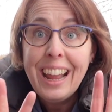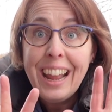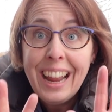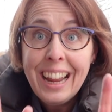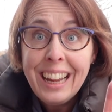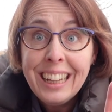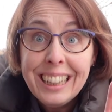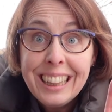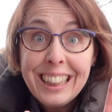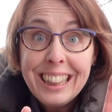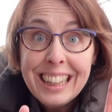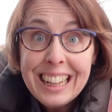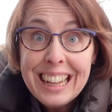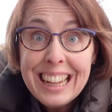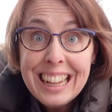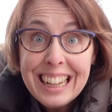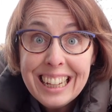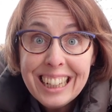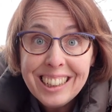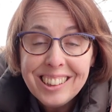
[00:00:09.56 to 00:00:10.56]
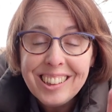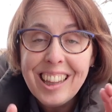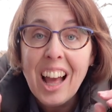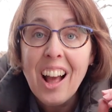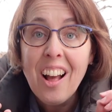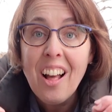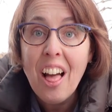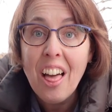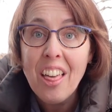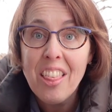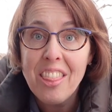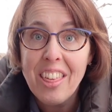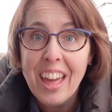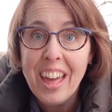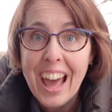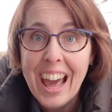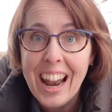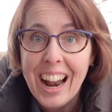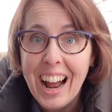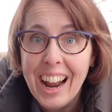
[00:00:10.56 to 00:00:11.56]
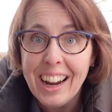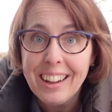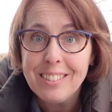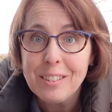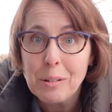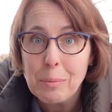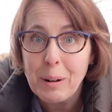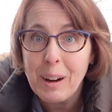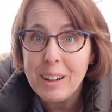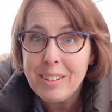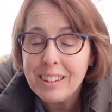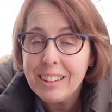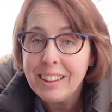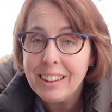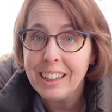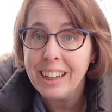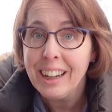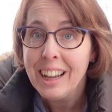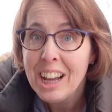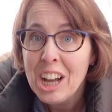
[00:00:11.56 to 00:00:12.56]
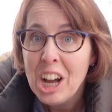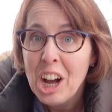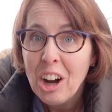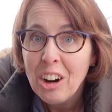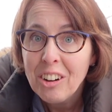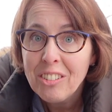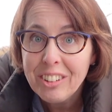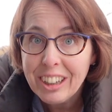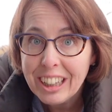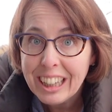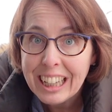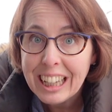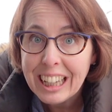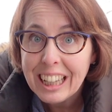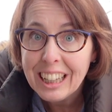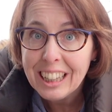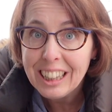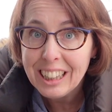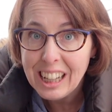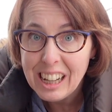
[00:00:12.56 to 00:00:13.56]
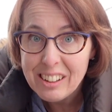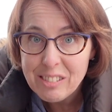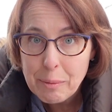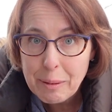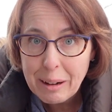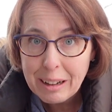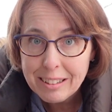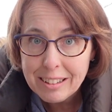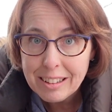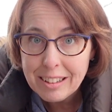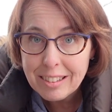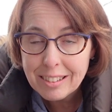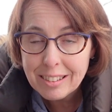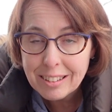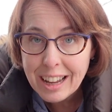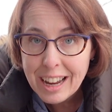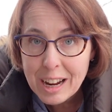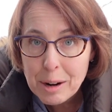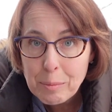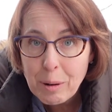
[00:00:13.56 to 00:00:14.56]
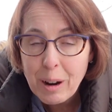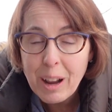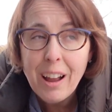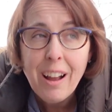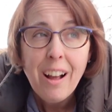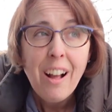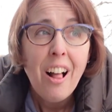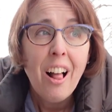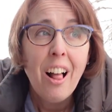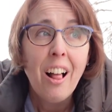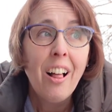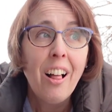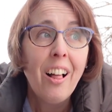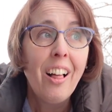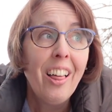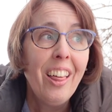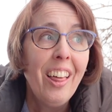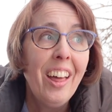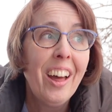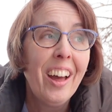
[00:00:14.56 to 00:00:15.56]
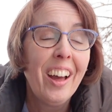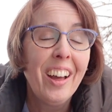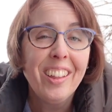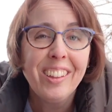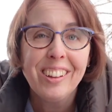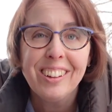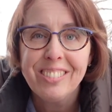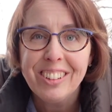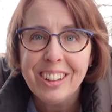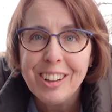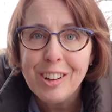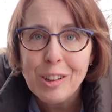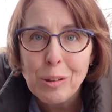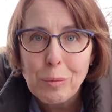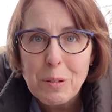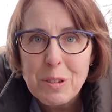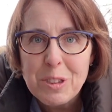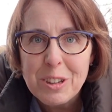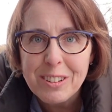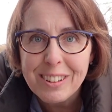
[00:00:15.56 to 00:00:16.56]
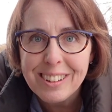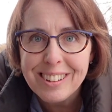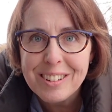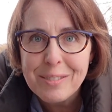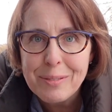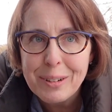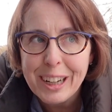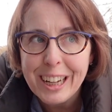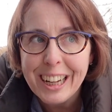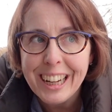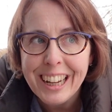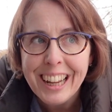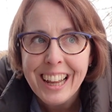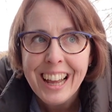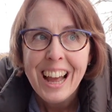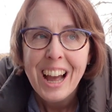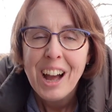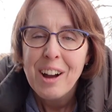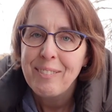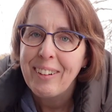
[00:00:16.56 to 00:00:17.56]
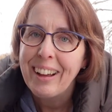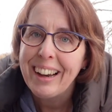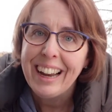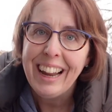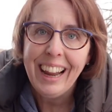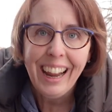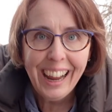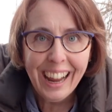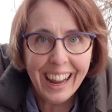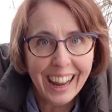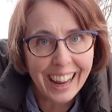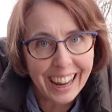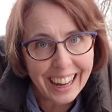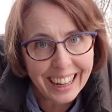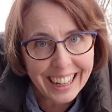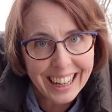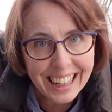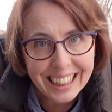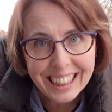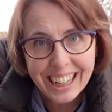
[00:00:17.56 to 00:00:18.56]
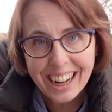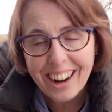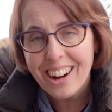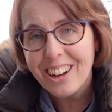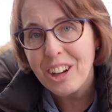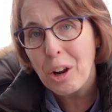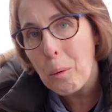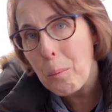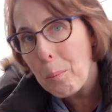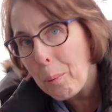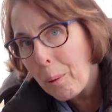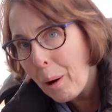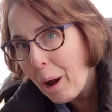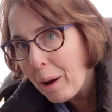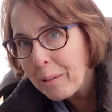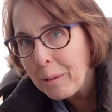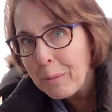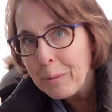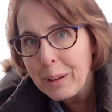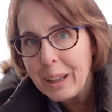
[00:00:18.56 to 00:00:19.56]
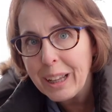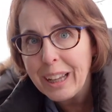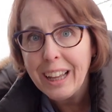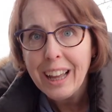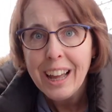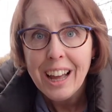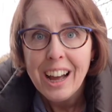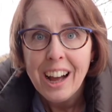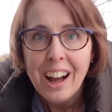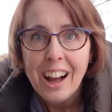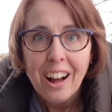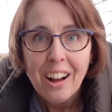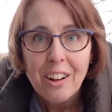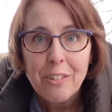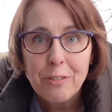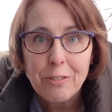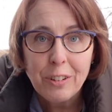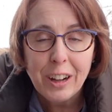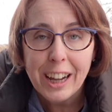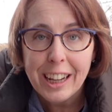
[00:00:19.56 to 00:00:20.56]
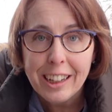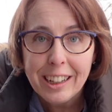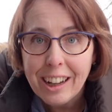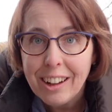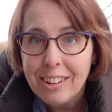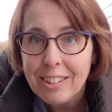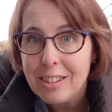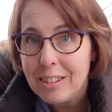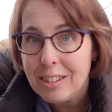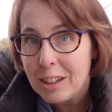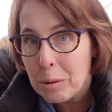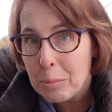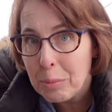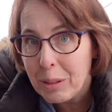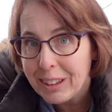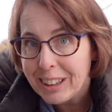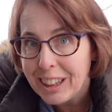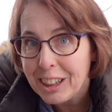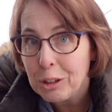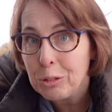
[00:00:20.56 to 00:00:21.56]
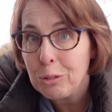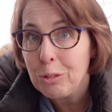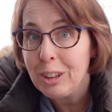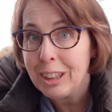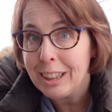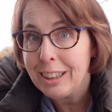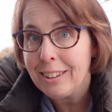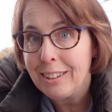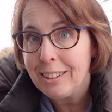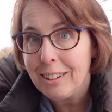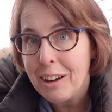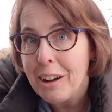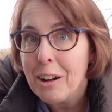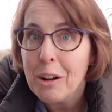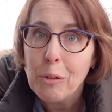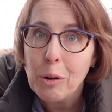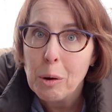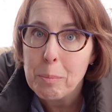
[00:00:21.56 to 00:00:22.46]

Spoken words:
8 things that I surprisingly really love about this camera. They're very specific to me, but hang in there and you'll probably find out something that you didn't know